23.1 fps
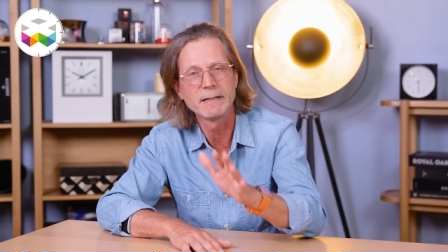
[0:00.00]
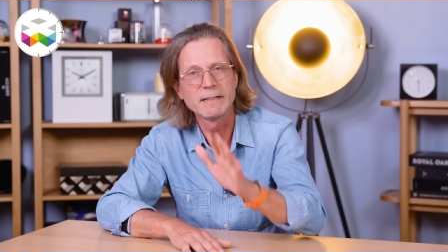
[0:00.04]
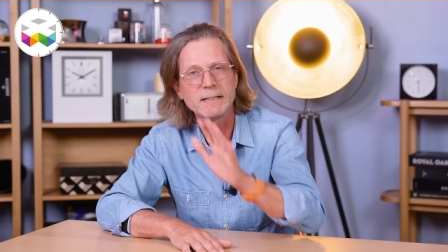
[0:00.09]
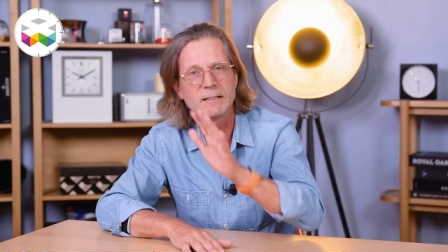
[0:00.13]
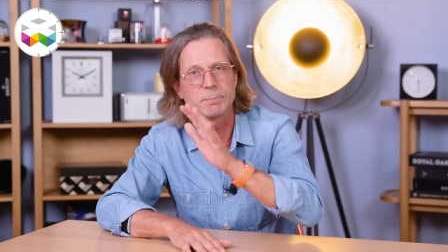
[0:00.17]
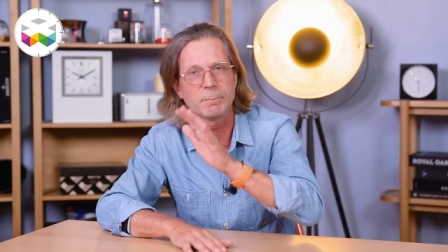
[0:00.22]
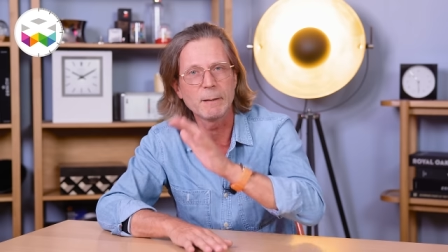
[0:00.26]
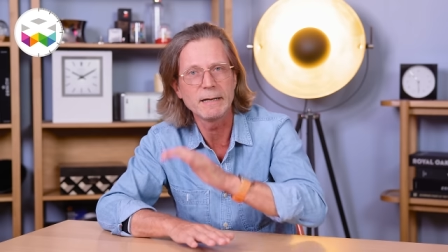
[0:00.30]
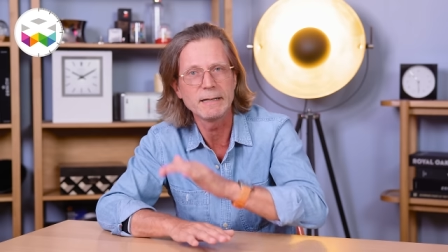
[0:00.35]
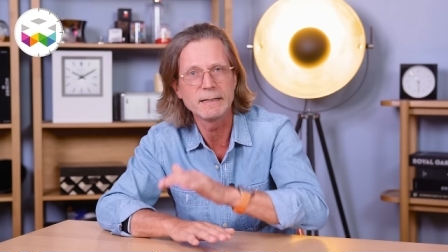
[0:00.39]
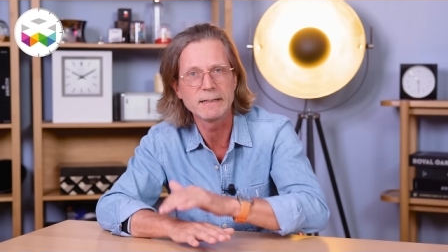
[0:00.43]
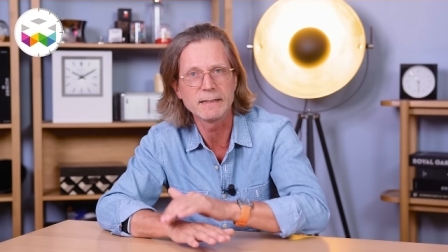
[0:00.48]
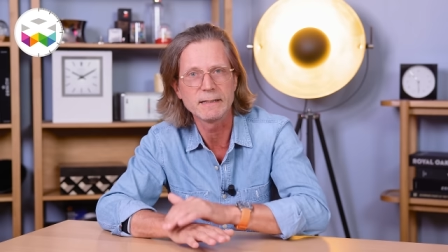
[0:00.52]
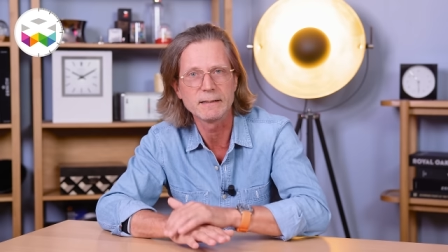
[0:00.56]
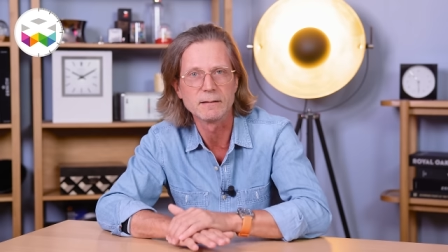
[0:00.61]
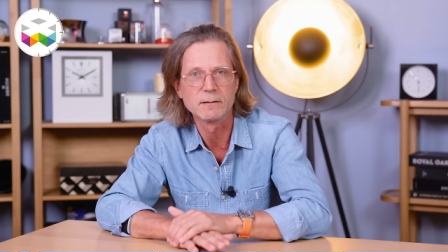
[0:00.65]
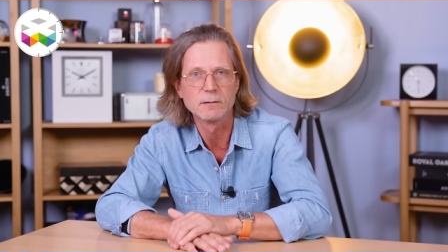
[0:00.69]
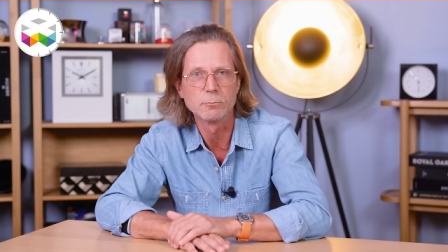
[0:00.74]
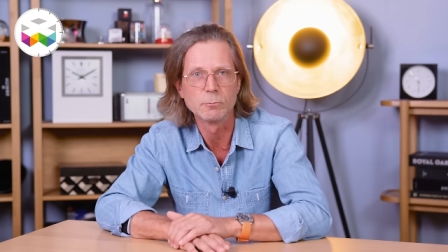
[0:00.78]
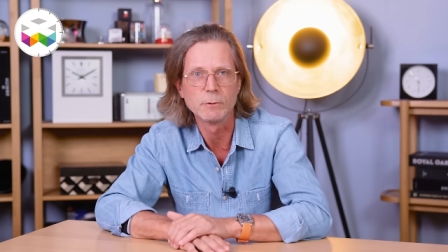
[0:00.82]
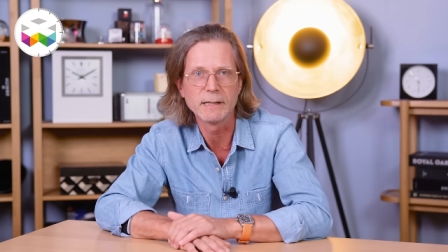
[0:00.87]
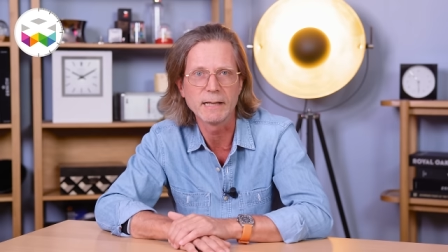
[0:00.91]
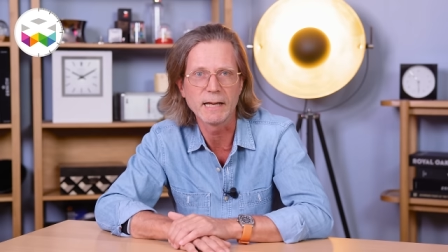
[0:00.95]
But despite
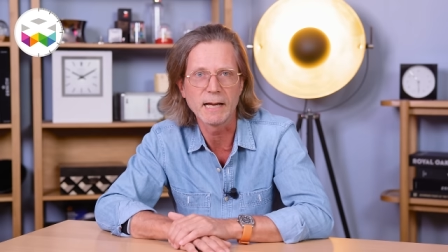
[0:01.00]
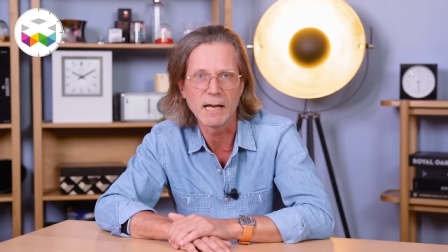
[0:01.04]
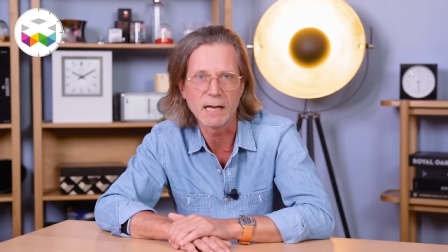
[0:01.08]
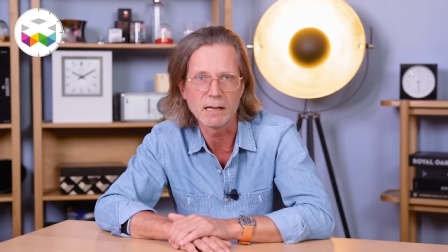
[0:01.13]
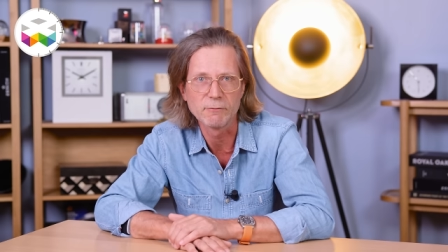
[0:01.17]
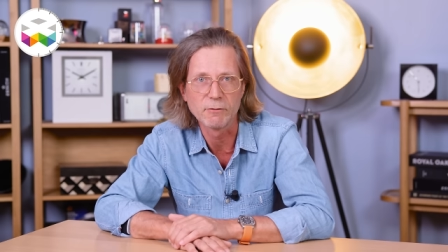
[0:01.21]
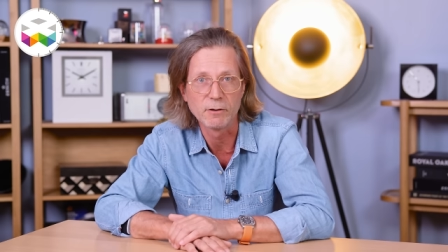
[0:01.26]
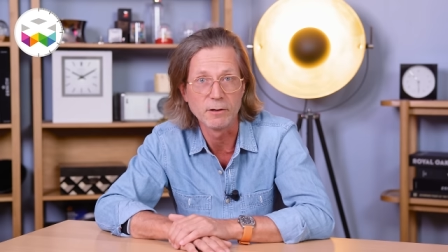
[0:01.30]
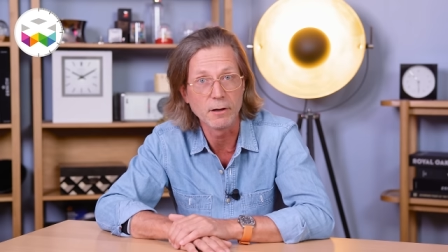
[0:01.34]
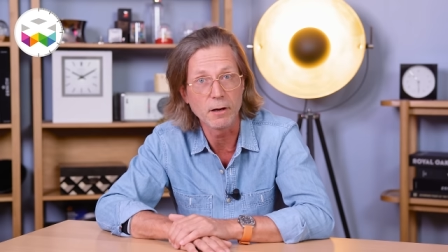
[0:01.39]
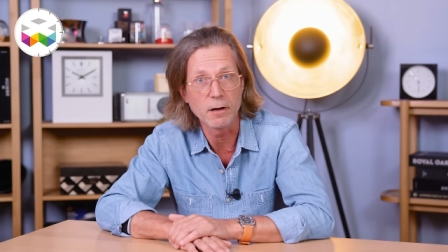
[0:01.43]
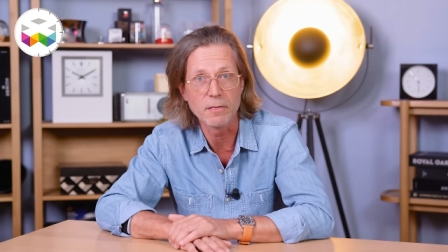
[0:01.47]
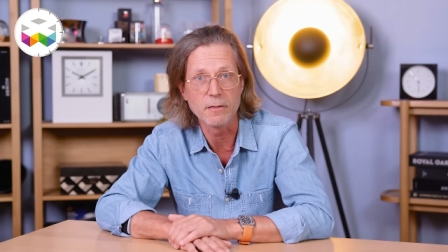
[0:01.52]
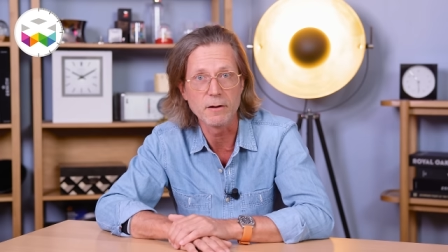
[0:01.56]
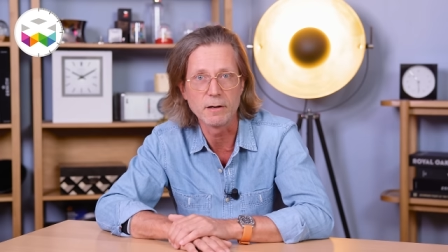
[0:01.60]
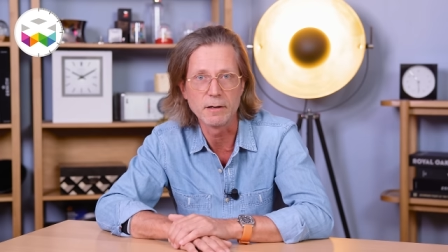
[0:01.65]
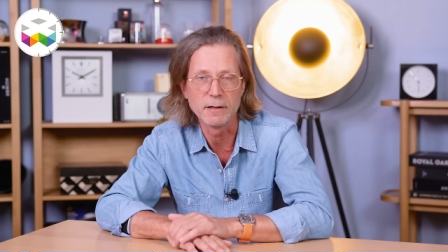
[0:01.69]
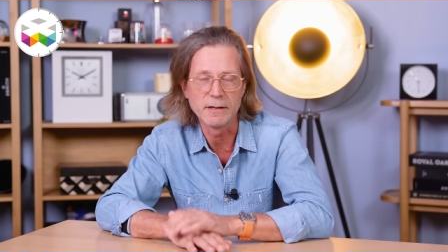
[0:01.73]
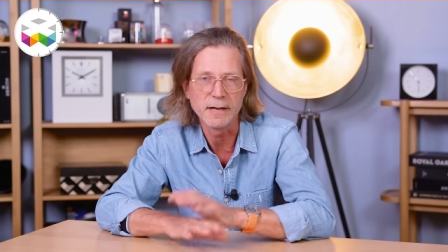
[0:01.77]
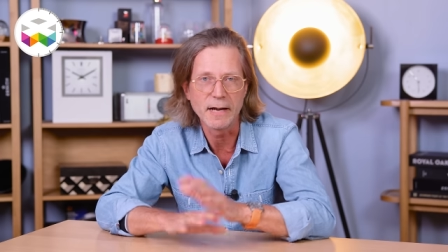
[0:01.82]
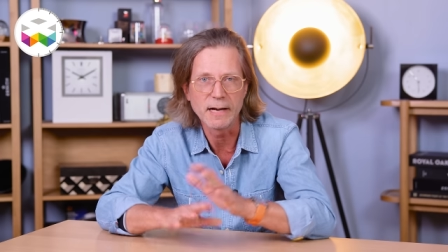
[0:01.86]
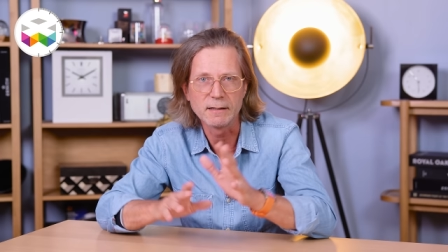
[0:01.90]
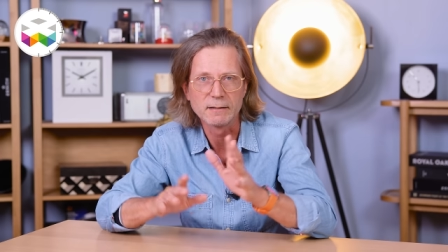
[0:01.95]
this, we have
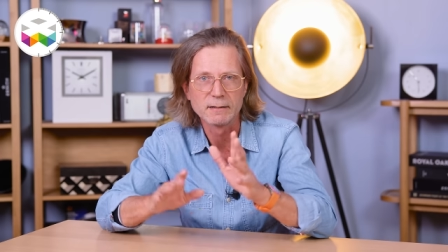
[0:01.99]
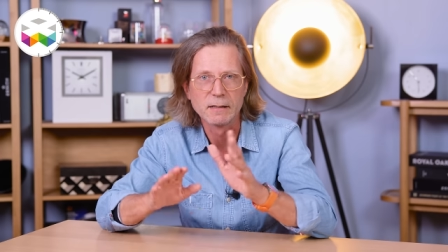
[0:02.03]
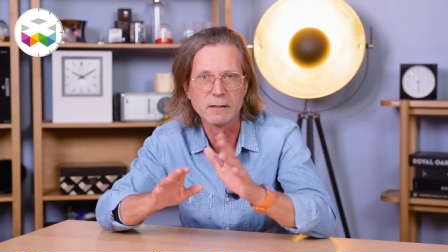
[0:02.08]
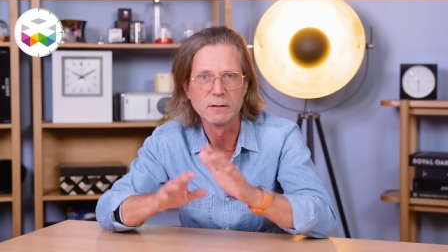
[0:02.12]
another nice